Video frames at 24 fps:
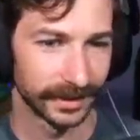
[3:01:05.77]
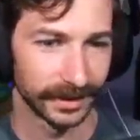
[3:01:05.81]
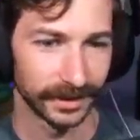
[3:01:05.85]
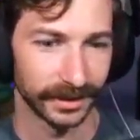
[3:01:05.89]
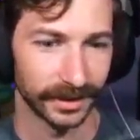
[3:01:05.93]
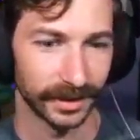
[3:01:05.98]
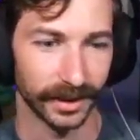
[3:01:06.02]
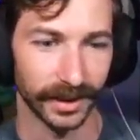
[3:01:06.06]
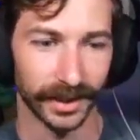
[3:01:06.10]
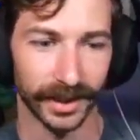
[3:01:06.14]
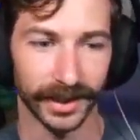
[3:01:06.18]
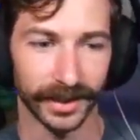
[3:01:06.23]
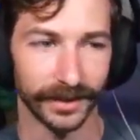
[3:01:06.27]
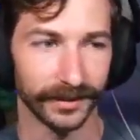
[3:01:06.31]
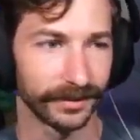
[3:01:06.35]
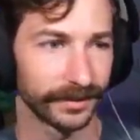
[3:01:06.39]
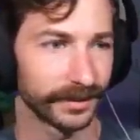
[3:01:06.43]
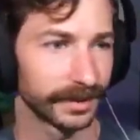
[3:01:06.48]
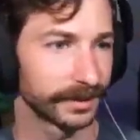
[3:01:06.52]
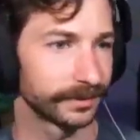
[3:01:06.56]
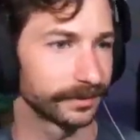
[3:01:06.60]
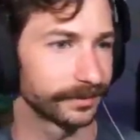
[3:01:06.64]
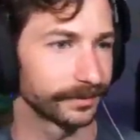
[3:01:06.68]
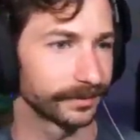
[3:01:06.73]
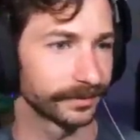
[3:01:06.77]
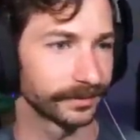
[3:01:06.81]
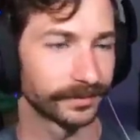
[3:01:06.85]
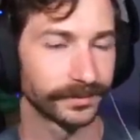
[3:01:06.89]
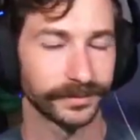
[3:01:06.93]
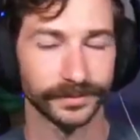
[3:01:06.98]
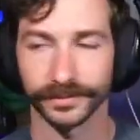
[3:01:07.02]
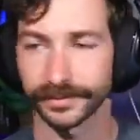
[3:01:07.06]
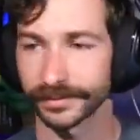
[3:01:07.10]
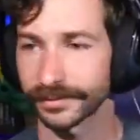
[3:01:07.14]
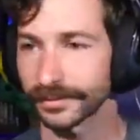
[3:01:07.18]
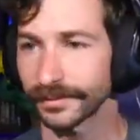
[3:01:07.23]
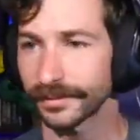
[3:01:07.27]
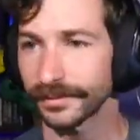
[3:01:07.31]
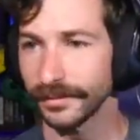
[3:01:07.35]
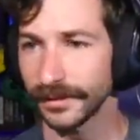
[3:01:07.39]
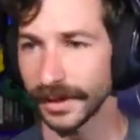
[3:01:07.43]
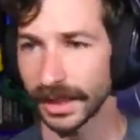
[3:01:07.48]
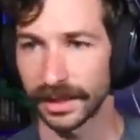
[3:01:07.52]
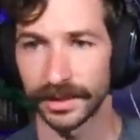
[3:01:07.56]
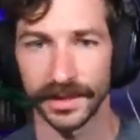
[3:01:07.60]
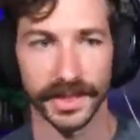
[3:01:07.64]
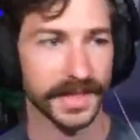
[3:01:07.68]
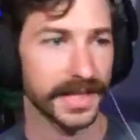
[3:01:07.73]
All right.
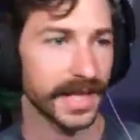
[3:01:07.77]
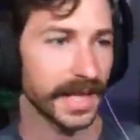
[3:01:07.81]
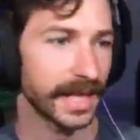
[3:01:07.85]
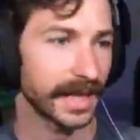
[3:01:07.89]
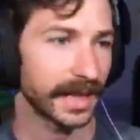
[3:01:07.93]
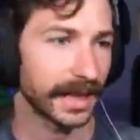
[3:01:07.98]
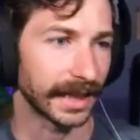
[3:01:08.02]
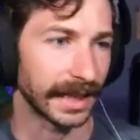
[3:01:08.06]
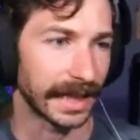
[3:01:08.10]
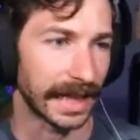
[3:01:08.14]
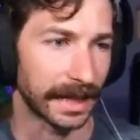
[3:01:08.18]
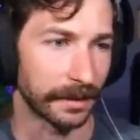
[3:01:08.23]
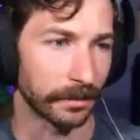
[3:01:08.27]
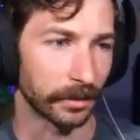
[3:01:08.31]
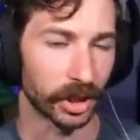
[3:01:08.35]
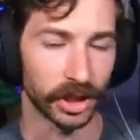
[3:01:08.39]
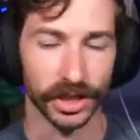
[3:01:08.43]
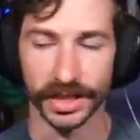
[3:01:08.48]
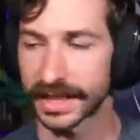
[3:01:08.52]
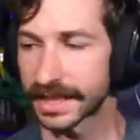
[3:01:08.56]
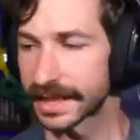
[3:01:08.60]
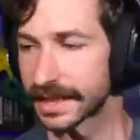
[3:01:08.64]
Let's hit it, gamers. Take